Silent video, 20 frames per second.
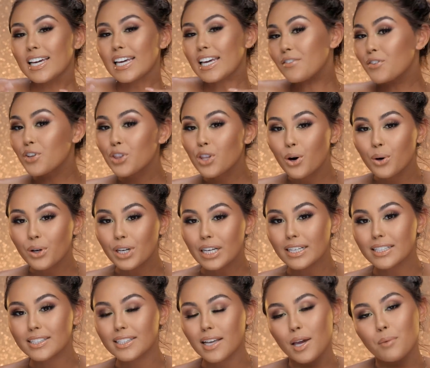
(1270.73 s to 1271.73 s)
Even though it
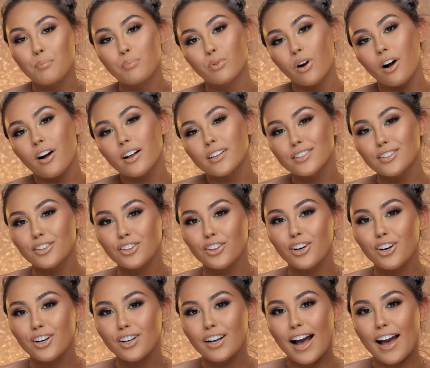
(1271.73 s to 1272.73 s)
is a bronze
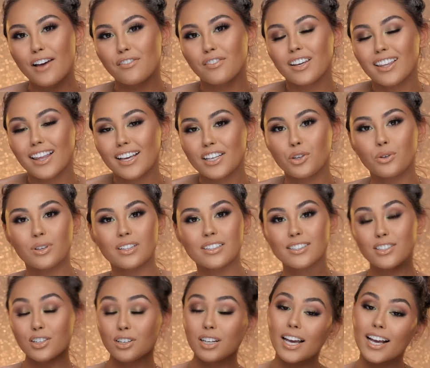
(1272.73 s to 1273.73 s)
look, I feel like you can
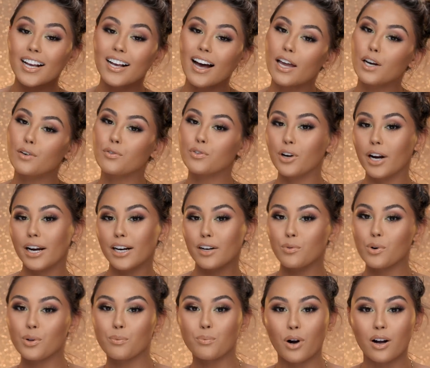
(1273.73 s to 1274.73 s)
still get kind of creative
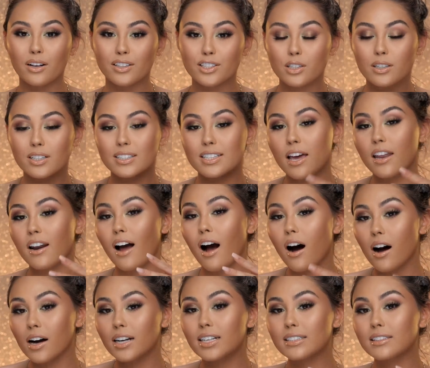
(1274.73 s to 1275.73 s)
with bronze looks and
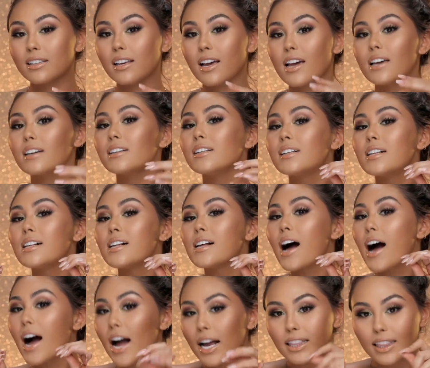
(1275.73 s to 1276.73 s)
honestly,
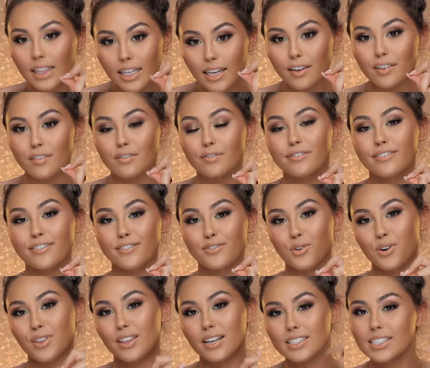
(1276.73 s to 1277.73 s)
I live
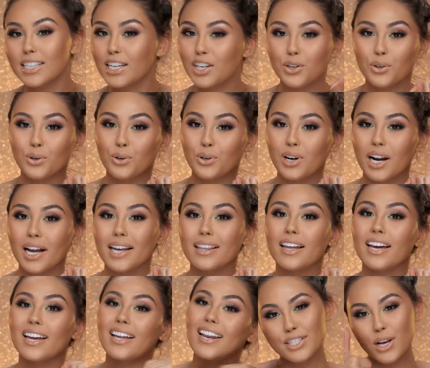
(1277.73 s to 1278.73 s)
for this inner corner
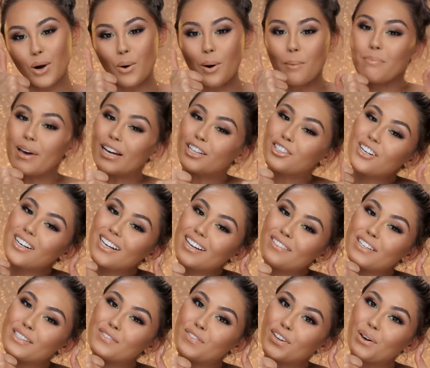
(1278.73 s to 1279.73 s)
highlight. So make sure to give
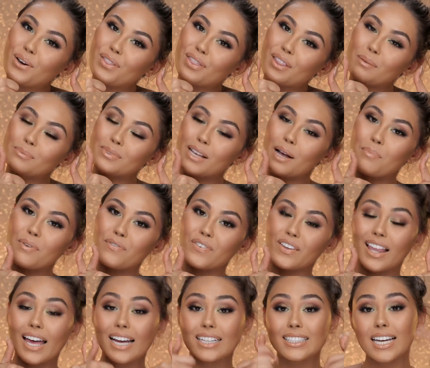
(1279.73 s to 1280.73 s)
this video a thumbs up if
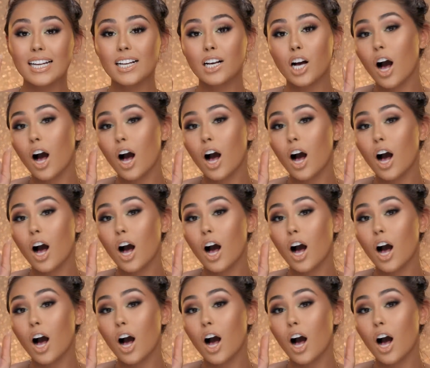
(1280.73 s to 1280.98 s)
you liked it.